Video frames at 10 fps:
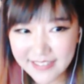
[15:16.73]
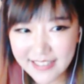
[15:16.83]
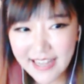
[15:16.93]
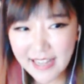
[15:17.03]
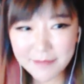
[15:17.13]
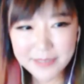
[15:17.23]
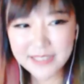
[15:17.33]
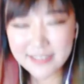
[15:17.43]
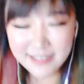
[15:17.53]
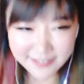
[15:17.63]
And beat
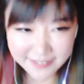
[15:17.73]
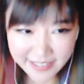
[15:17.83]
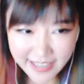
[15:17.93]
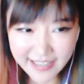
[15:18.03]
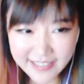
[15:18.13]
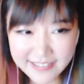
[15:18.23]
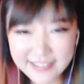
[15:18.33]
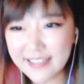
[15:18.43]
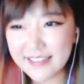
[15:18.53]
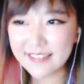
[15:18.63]
another guy
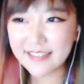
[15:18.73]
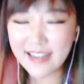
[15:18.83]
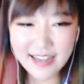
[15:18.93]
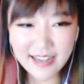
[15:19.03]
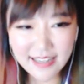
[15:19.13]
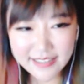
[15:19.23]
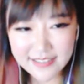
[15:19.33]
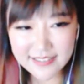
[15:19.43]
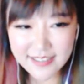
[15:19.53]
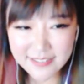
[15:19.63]
that I get
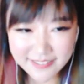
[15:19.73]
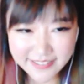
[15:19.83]
another link,